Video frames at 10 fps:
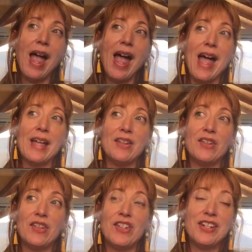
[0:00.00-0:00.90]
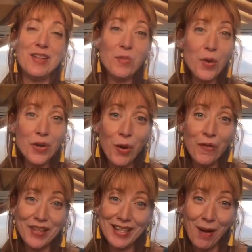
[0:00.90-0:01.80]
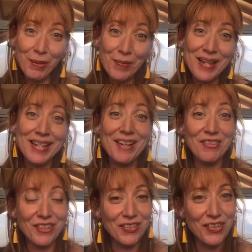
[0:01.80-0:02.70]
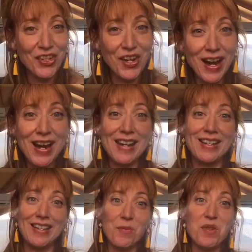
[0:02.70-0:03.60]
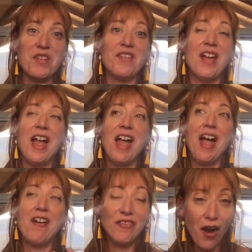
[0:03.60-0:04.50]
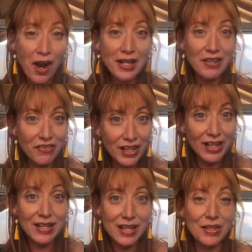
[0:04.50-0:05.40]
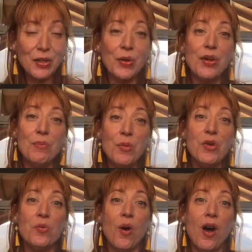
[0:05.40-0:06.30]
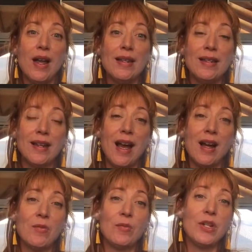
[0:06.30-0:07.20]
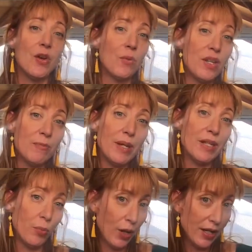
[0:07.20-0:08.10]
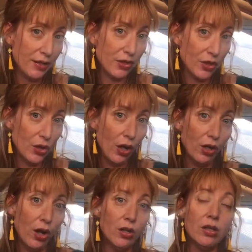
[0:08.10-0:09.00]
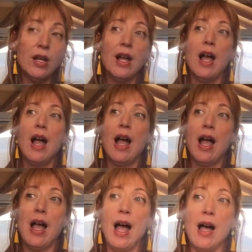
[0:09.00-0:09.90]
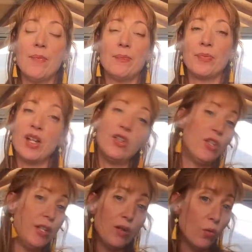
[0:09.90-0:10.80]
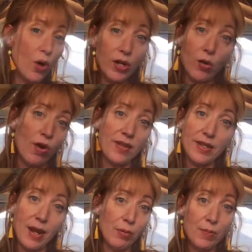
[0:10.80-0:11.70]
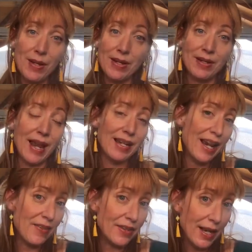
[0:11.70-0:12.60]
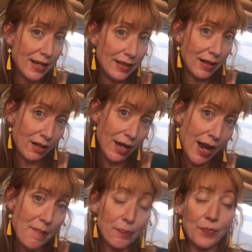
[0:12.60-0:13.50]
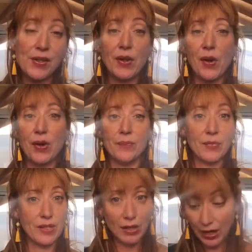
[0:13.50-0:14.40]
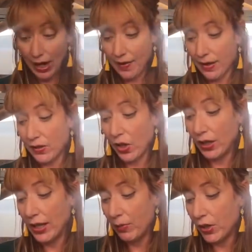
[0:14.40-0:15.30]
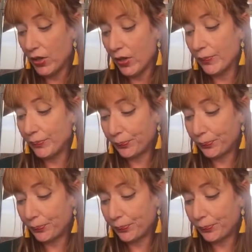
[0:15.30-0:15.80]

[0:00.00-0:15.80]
And she didn't want to go off the supplements even for a few days. She said, when you are finally feeling this good mood-wise, when you've been depressed for so long, she didn't want to go off the supplements and get the test done yet. So I said, okay, that's totally up to you.